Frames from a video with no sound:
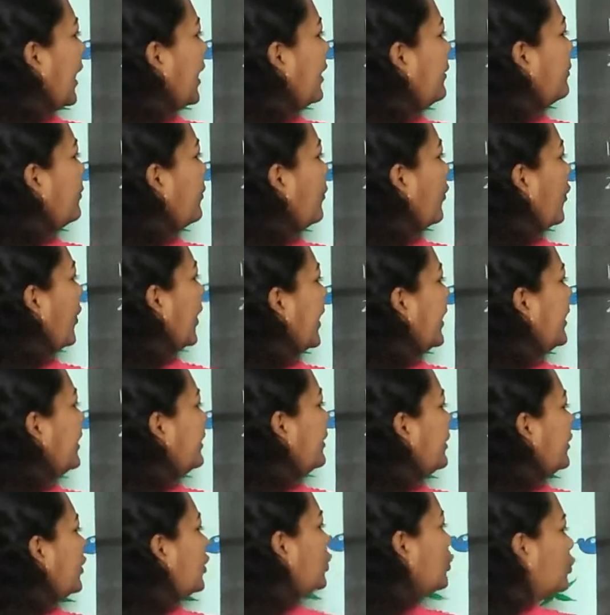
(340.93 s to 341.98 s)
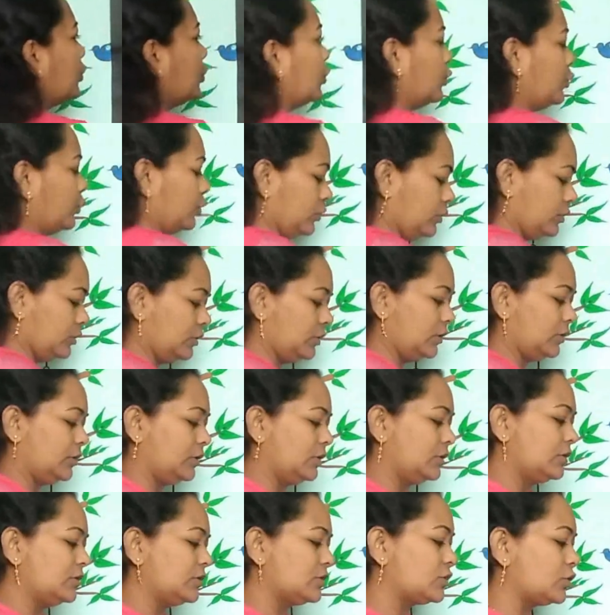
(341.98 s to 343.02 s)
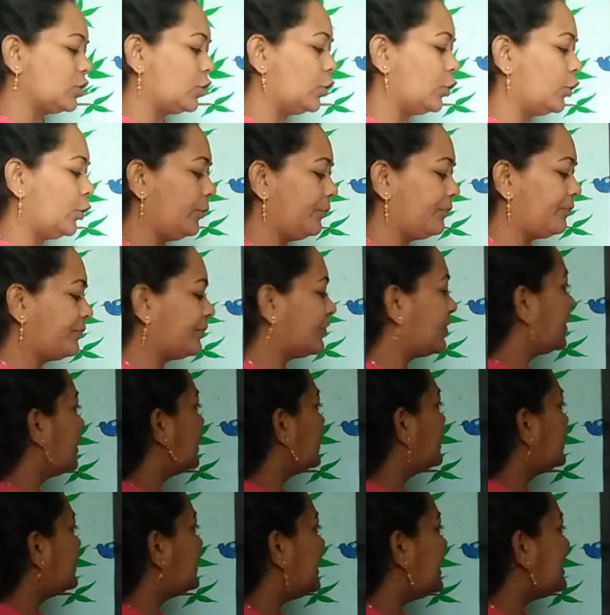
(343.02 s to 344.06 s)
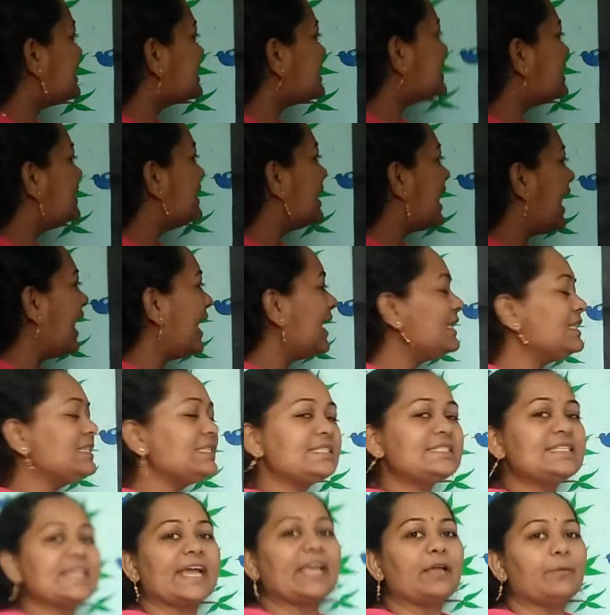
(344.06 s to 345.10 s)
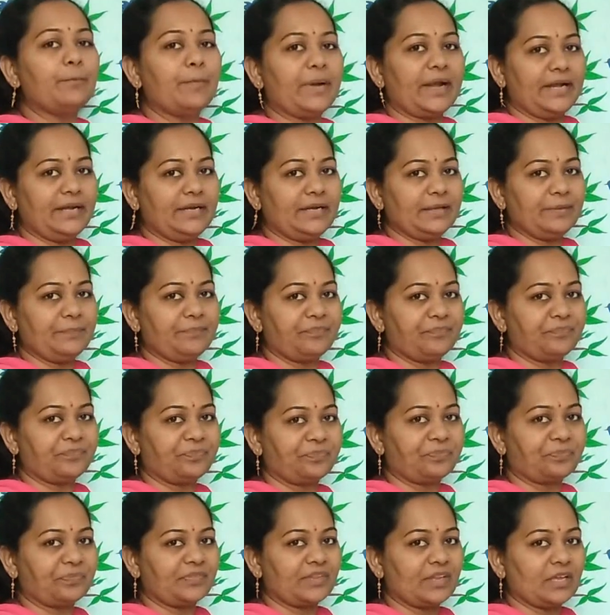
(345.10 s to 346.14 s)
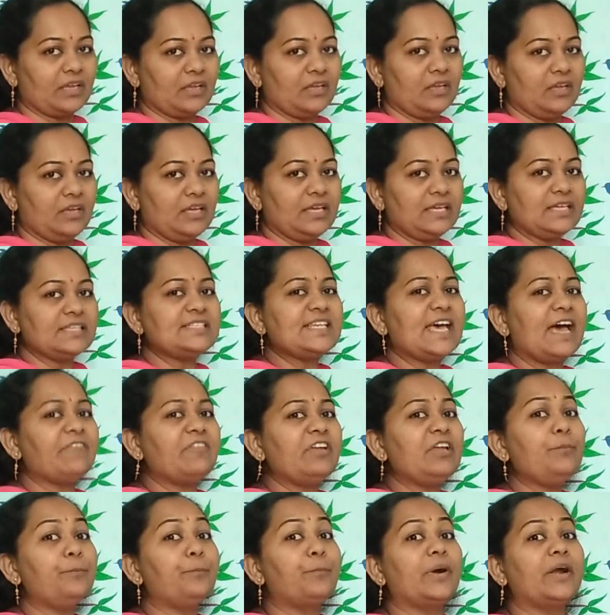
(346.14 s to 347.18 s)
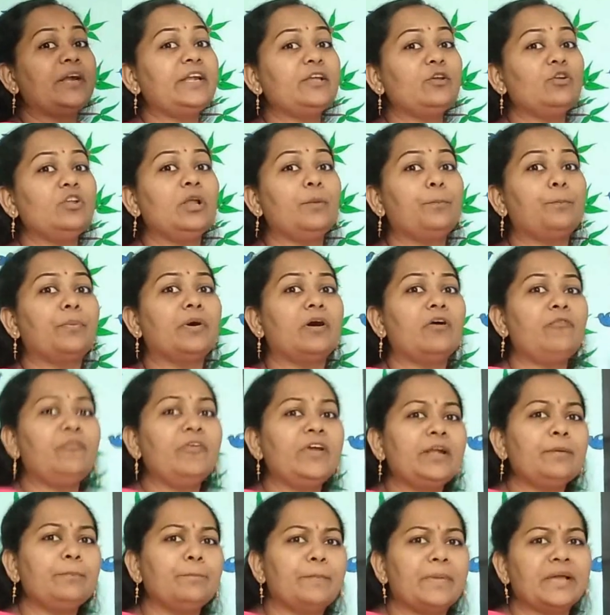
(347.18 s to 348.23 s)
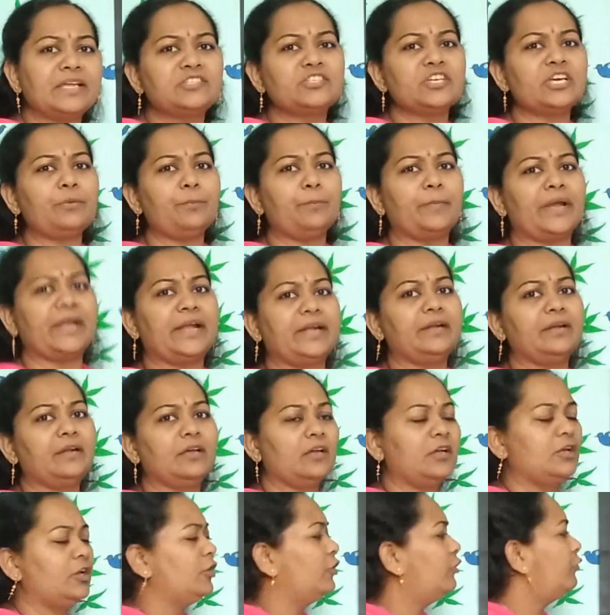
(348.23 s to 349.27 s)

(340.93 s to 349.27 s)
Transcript: point Q, so this line segment is having particular perfect measurement which